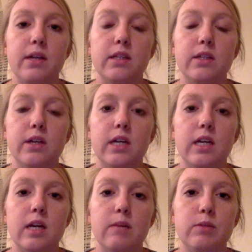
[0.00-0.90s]
And so I
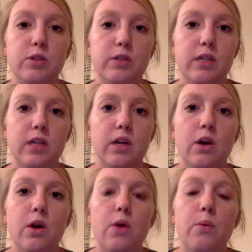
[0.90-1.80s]
ended up choosing
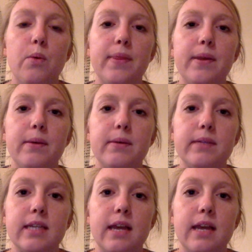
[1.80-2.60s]
one that was an